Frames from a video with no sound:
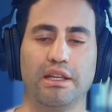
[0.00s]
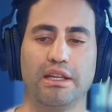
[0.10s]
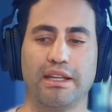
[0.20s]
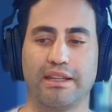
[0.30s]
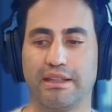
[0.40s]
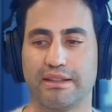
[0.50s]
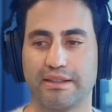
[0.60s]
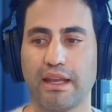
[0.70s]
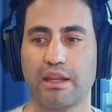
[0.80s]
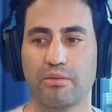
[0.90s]
And then the
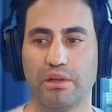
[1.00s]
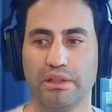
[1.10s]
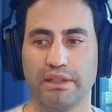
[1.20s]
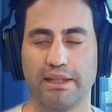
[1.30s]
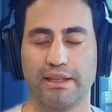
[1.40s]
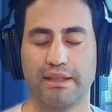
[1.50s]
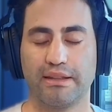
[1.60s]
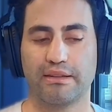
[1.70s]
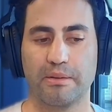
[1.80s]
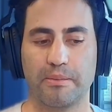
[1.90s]
second one
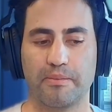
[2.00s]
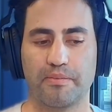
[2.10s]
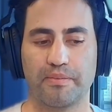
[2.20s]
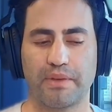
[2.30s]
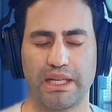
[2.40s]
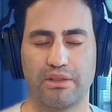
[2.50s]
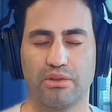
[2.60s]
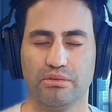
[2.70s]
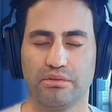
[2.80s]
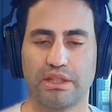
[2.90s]
is I
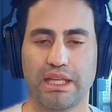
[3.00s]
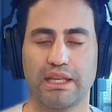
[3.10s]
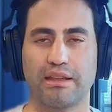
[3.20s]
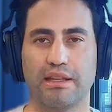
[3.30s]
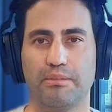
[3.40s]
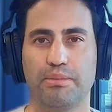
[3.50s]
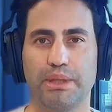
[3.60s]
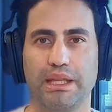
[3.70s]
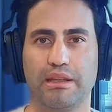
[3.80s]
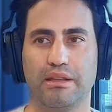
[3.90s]
don't think that
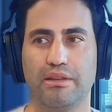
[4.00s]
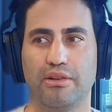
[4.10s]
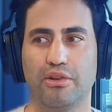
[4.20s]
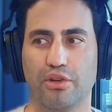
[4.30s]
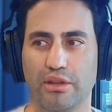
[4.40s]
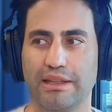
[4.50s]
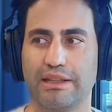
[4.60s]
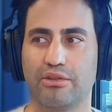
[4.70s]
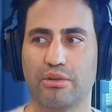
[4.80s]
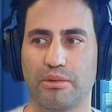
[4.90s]
being early
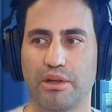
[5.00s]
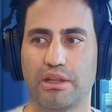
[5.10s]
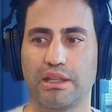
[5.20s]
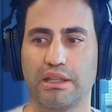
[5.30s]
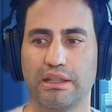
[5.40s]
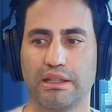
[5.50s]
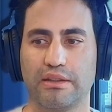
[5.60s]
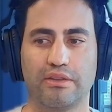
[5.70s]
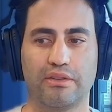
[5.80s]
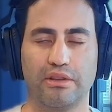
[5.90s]
to a market
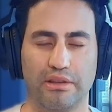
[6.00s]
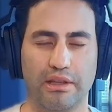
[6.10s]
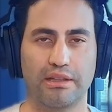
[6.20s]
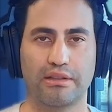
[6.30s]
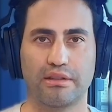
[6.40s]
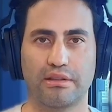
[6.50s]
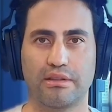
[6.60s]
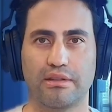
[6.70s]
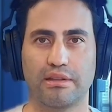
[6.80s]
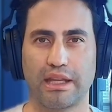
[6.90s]
is luck.
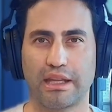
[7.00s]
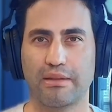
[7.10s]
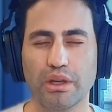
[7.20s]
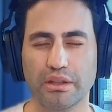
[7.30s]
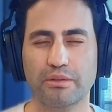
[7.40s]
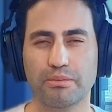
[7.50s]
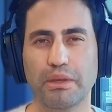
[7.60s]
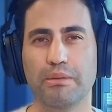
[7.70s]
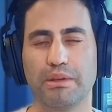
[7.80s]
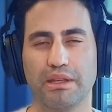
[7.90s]
Like once
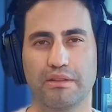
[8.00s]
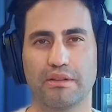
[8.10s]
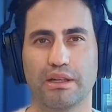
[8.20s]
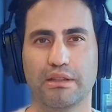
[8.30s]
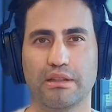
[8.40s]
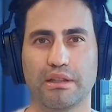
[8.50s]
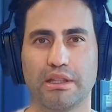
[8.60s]
maybe is luck.